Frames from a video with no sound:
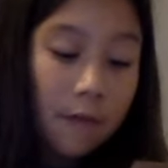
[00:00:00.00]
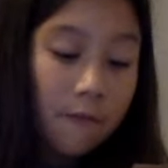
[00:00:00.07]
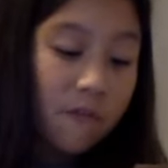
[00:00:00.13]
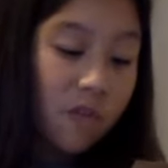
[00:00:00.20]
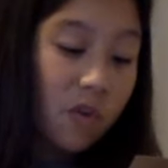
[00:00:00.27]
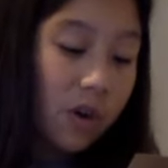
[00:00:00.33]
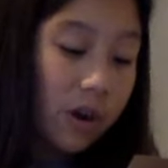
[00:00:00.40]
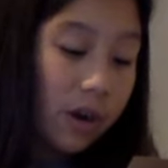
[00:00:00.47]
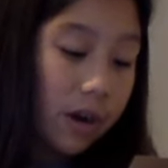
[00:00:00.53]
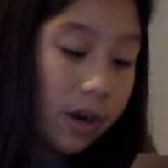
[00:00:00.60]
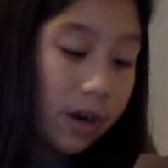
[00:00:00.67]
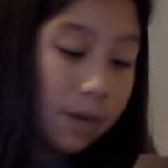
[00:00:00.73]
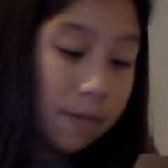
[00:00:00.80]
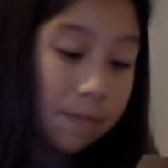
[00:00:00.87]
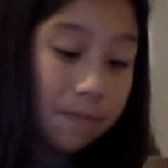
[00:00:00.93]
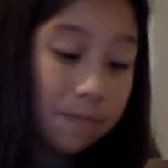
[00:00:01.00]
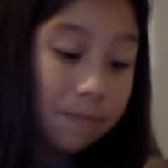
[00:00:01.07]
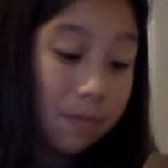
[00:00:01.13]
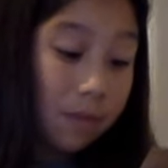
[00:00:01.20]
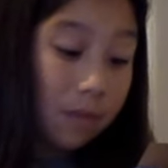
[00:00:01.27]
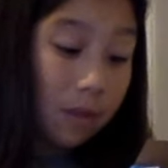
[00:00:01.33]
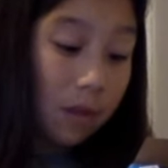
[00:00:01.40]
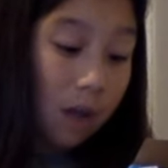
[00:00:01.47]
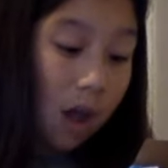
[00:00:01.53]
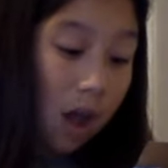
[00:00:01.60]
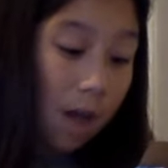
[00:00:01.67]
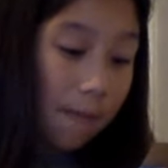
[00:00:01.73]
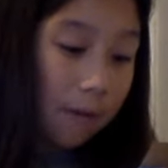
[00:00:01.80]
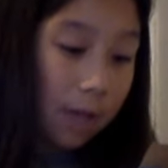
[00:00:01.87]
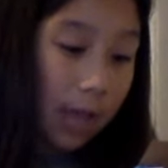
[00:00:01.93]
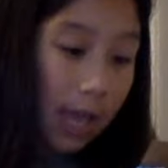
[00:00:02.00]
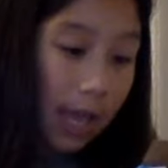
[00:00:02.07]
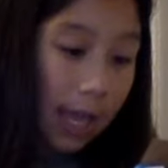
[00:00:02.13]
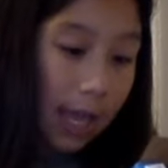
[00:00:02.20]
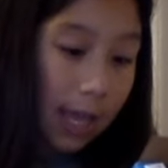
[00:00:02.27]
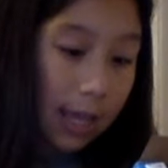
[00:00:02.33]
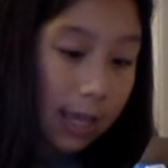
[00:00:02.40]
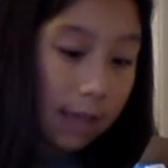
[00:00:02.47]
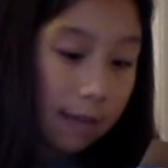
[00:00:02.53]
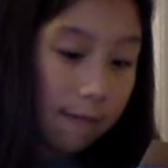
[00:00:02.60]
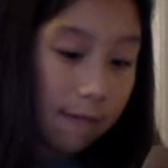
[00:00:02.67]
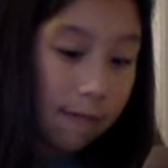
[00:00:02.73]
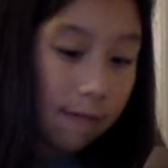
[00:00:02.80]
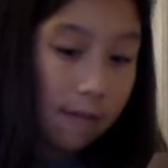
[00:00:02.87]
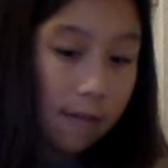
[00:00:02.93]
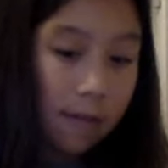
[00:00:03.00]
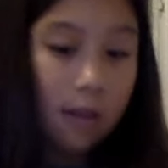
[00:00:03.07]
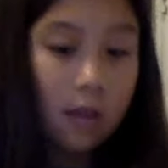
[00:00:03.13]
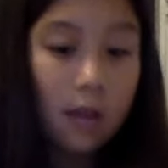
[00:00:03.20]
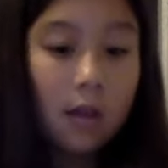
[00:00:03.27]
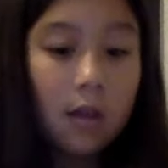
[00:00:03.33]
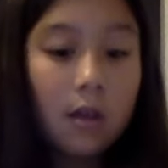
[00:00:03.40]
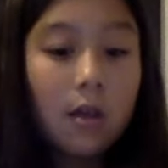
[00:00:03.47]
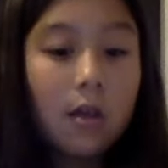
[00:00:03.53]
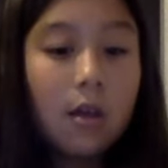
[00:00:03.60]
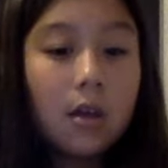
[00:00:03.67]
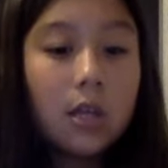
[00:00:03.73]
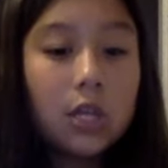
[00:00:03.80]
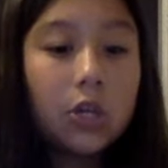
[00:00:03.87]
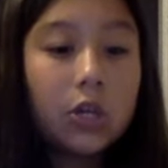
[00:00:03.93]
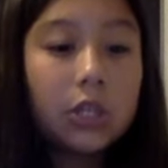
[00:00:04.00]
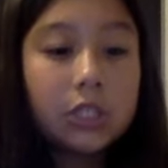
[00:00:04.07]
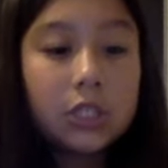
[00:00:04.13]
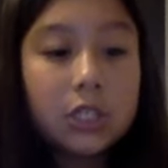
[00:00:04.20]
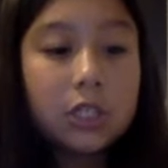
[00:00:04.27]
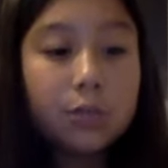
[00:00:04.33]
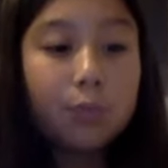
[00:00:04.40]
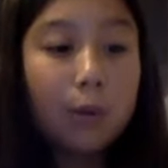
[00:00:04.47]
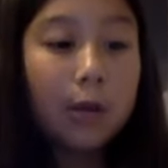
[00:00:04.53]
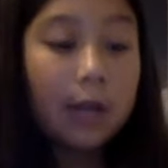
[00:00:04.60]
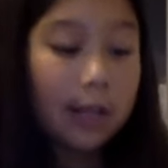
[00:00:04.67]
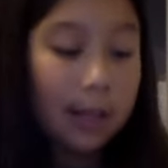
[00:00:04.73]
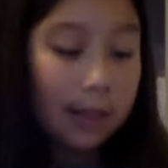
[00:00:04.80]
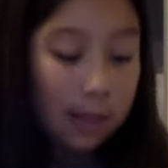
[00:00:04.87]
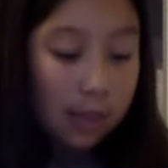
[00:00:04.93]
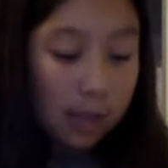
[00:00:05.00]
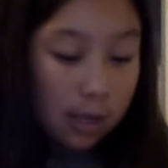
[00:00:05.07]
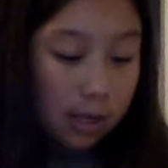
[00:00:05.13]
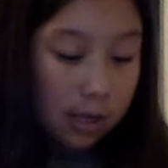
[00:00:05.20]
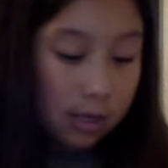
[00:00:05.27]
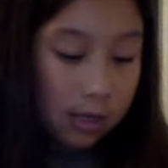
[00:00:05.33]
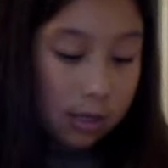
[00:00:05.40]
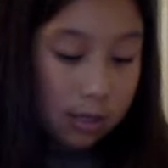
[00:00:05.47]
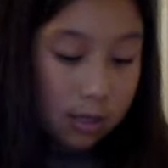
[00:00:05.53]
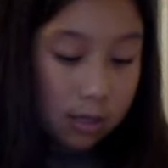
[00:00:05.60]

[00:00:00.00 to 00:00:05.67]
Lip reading: For cupcakes, you can just put in the...